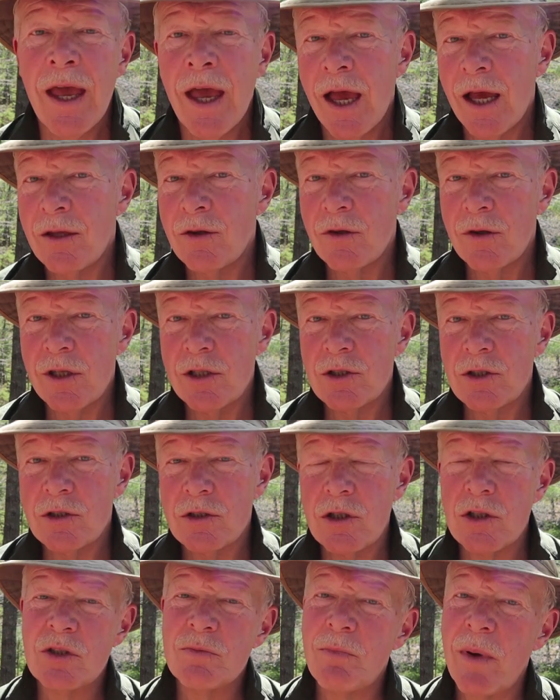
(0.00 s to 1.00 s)
And this
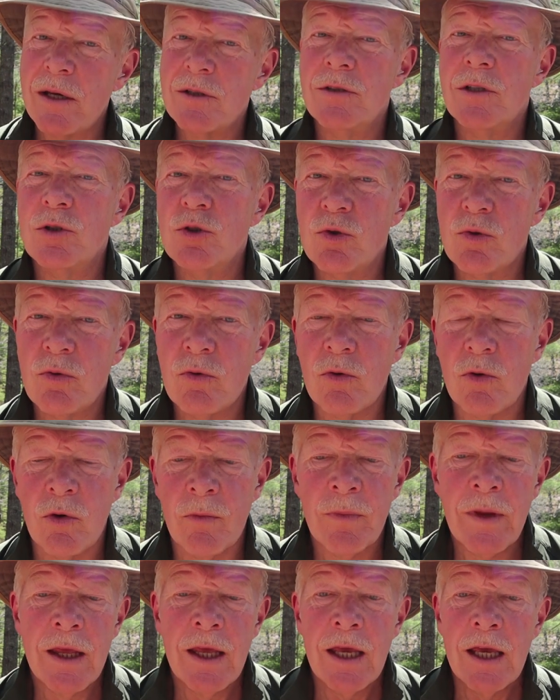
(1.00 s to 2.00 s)
is especially
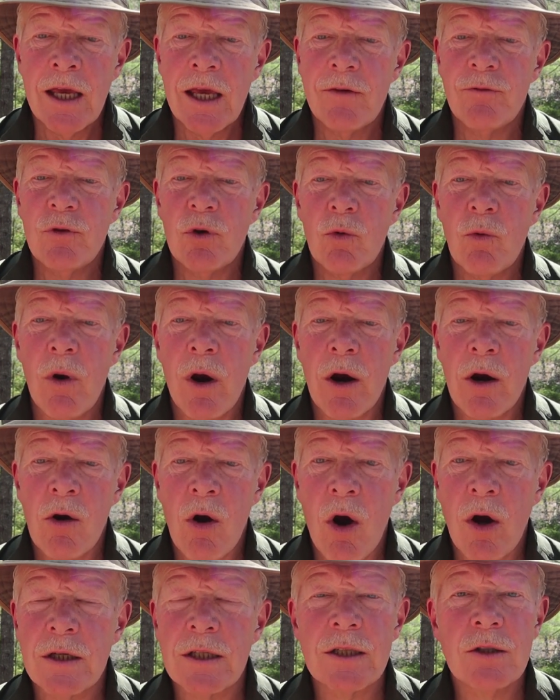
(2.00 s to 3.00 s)
true if you are
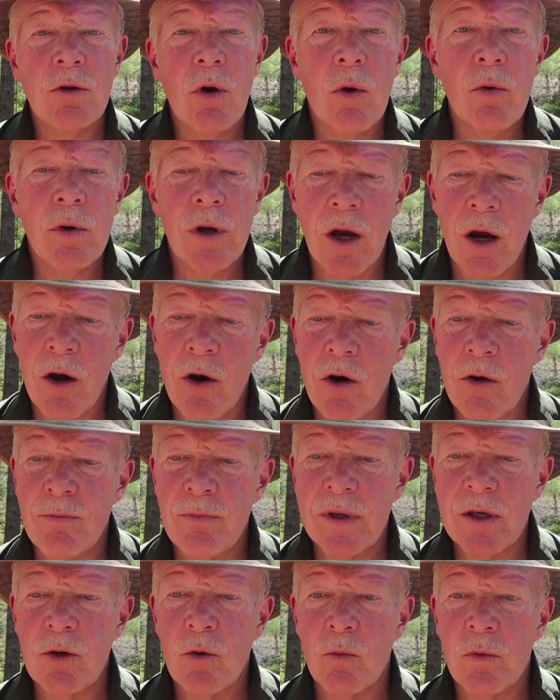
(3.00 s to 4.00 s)
on a low carb
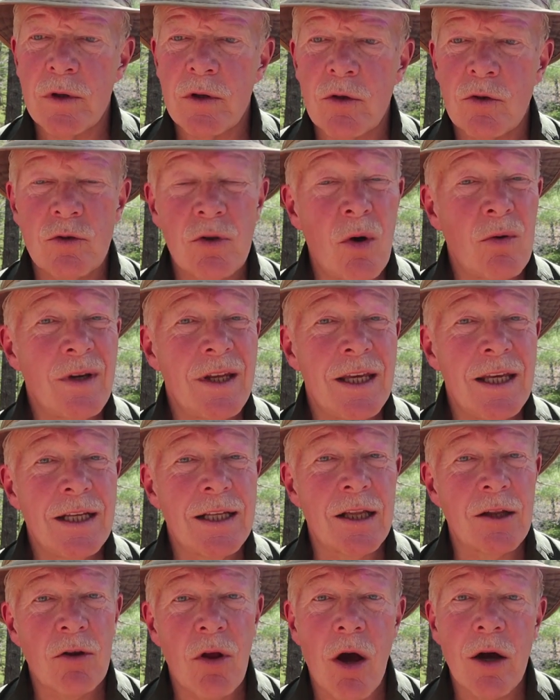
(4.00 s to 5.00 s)
meal where you don't
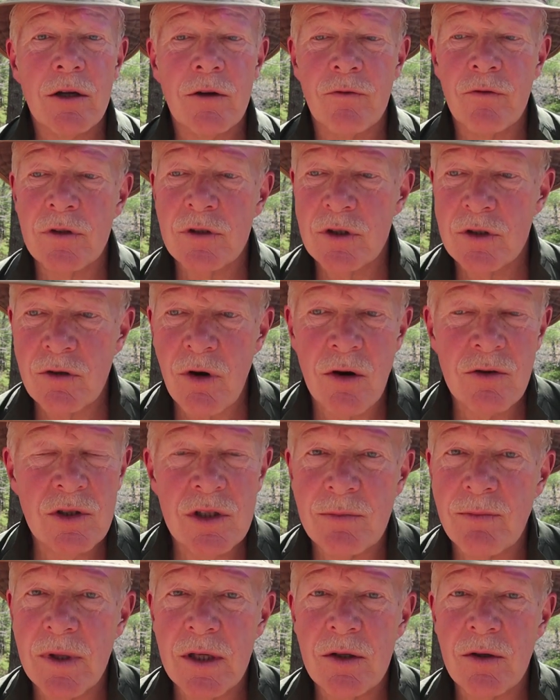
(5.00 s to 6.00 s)
eat a lot of
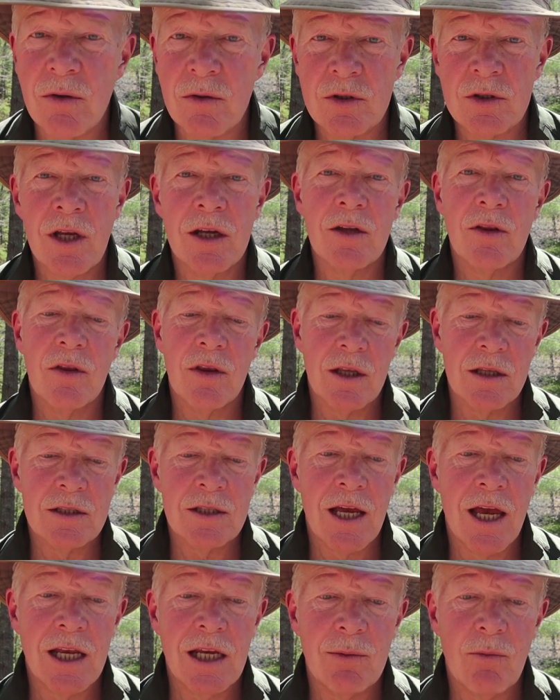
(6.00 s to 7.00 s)
starchy meals and
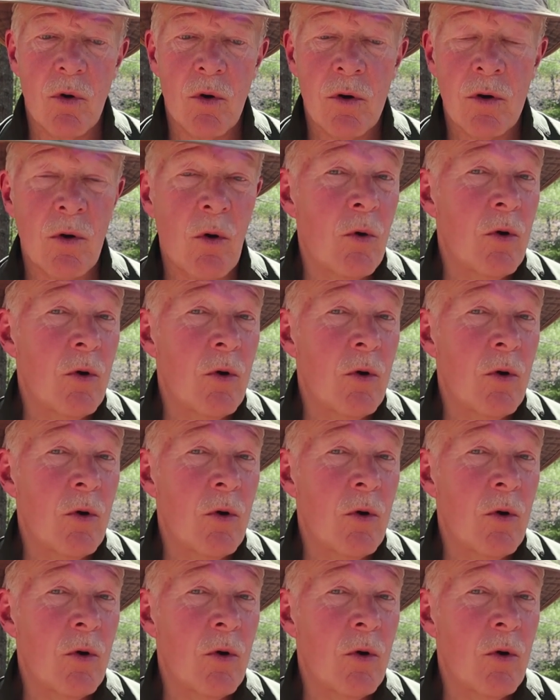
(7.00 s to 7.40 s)
things anymore,